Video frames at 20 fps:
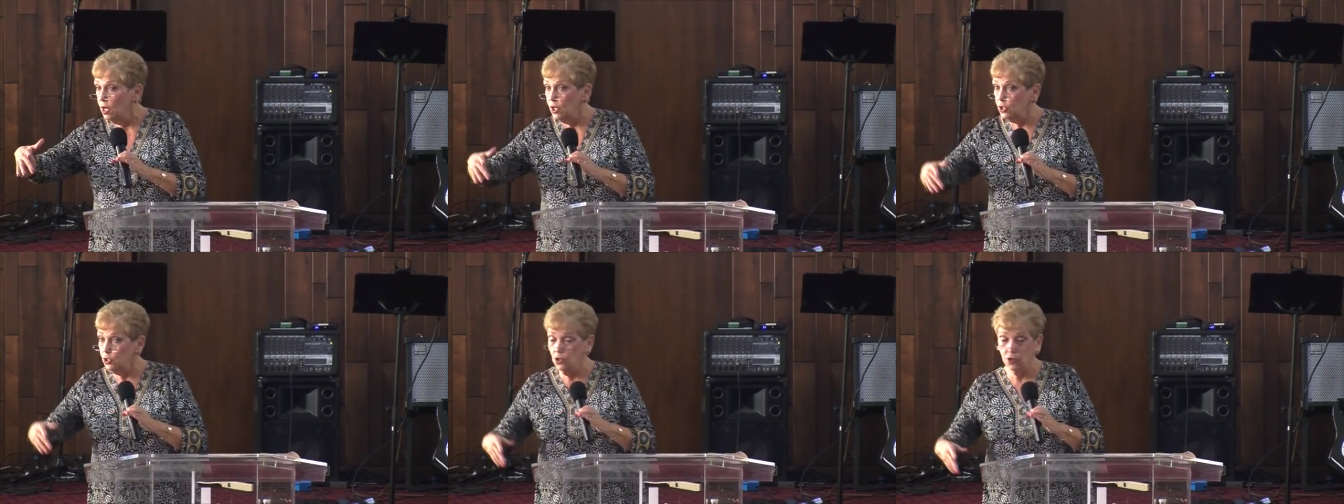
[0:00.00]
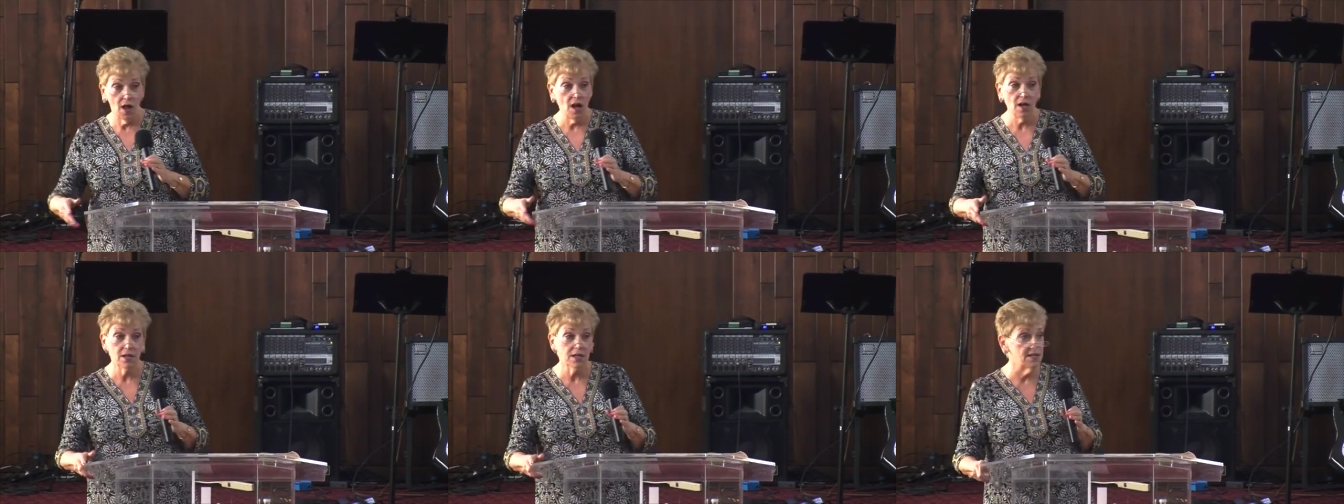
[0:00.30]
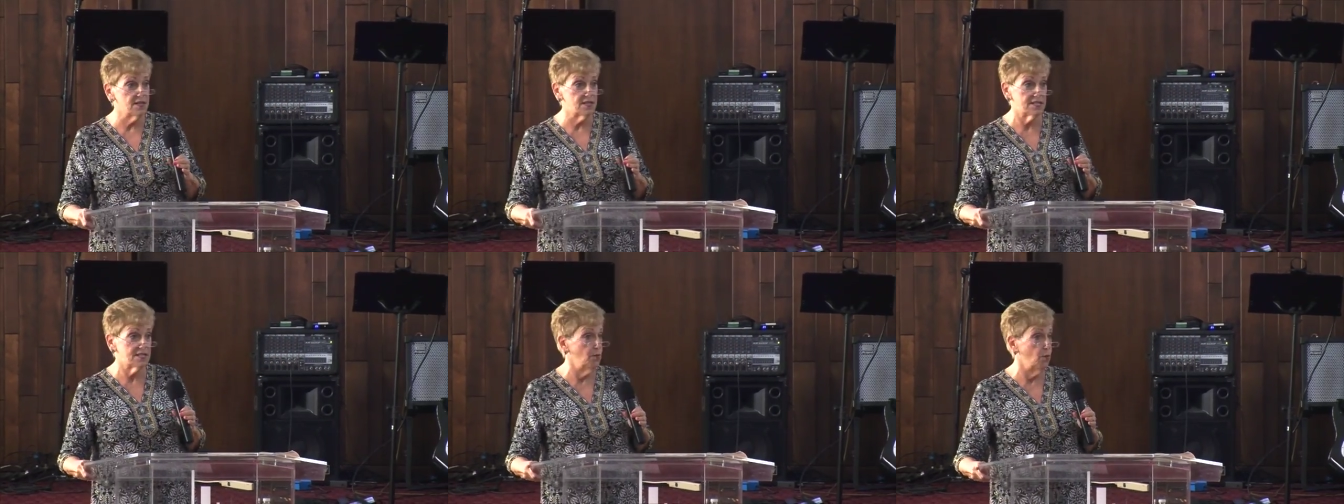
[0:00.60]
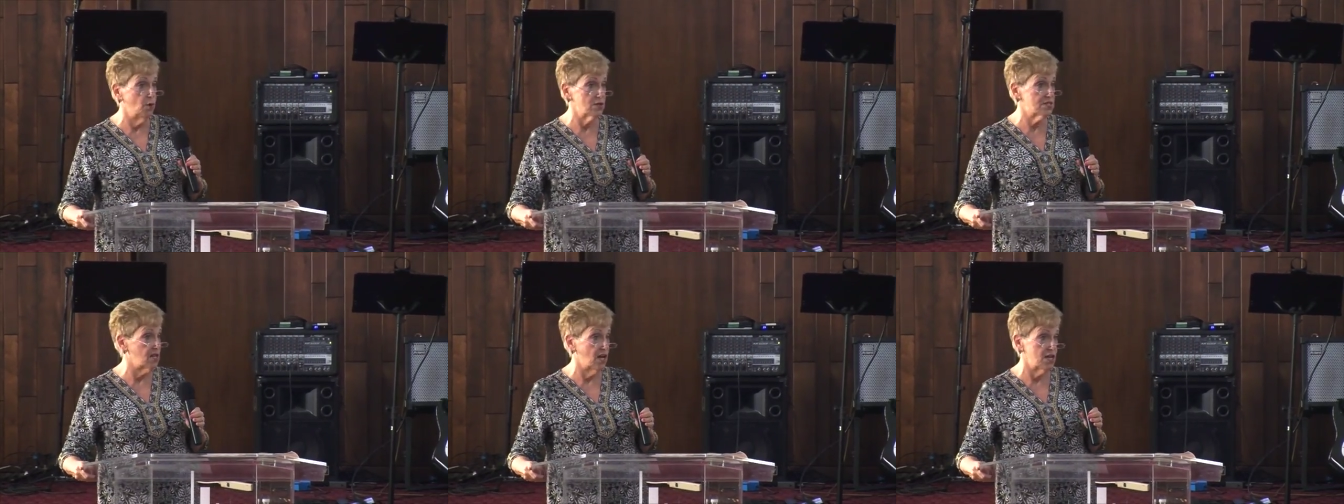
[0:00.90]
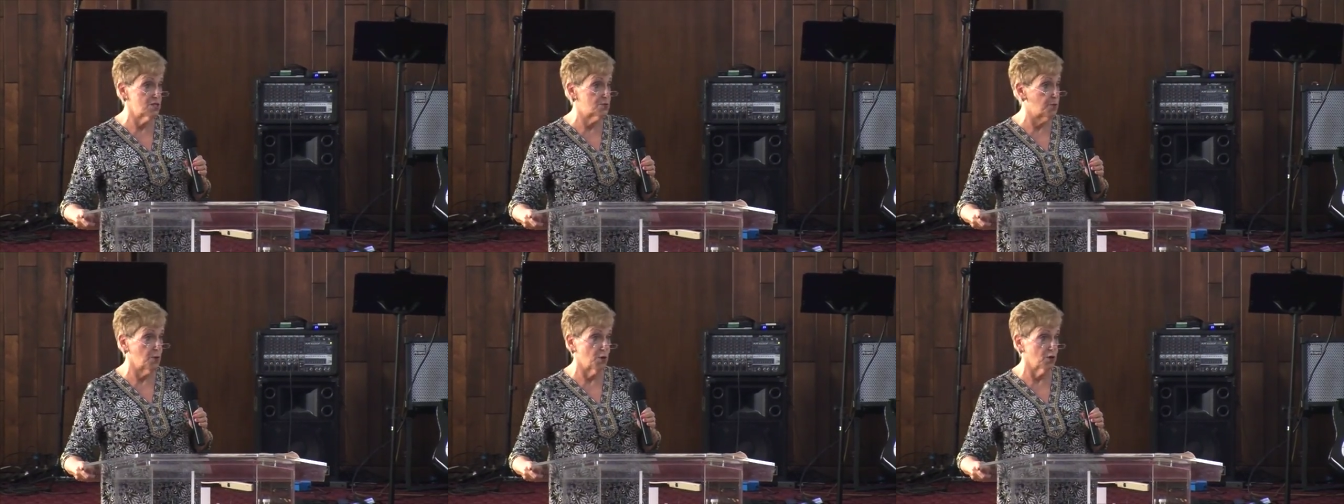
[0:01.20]
you're not going to see what
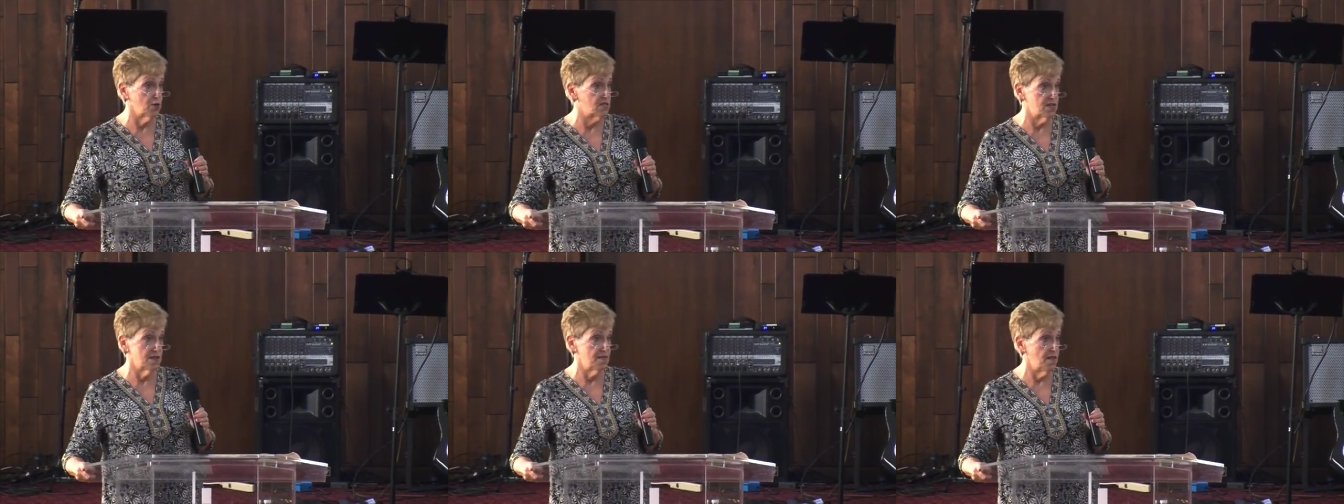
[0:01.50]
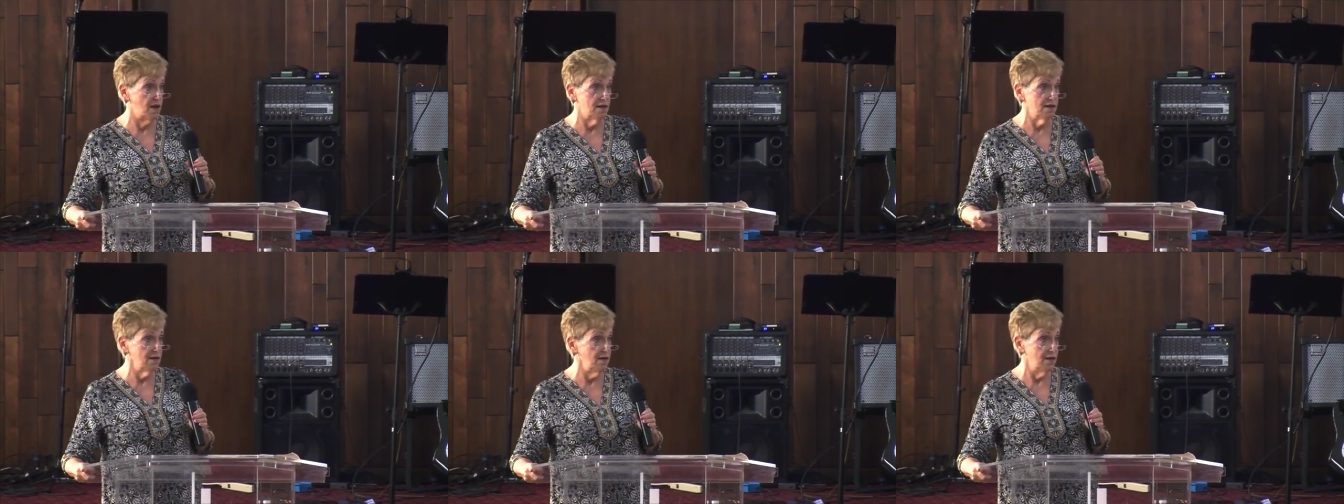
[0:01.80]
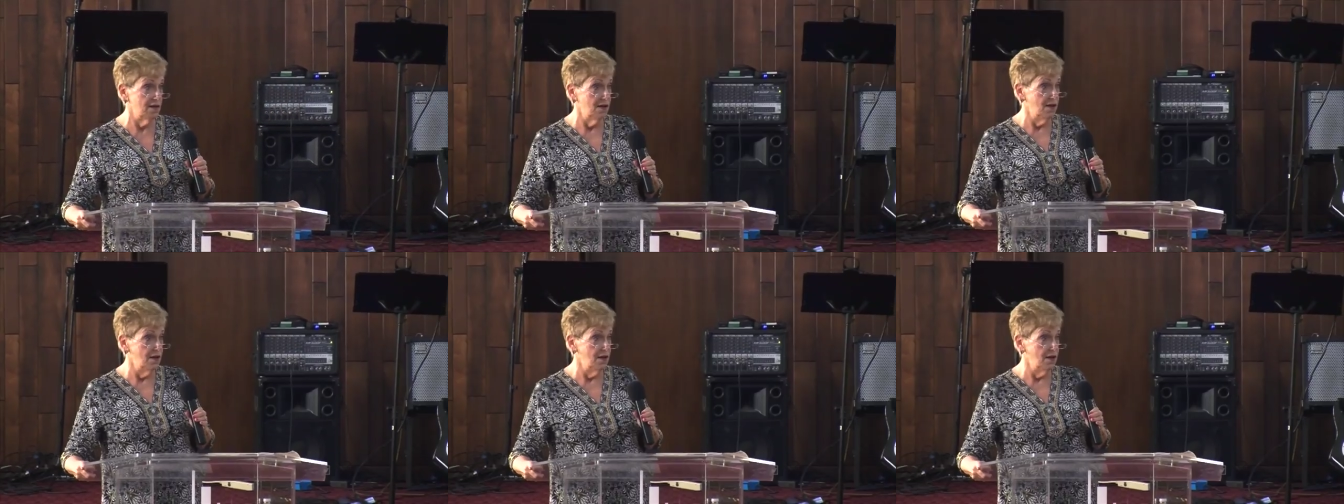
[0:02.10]
size pearls in there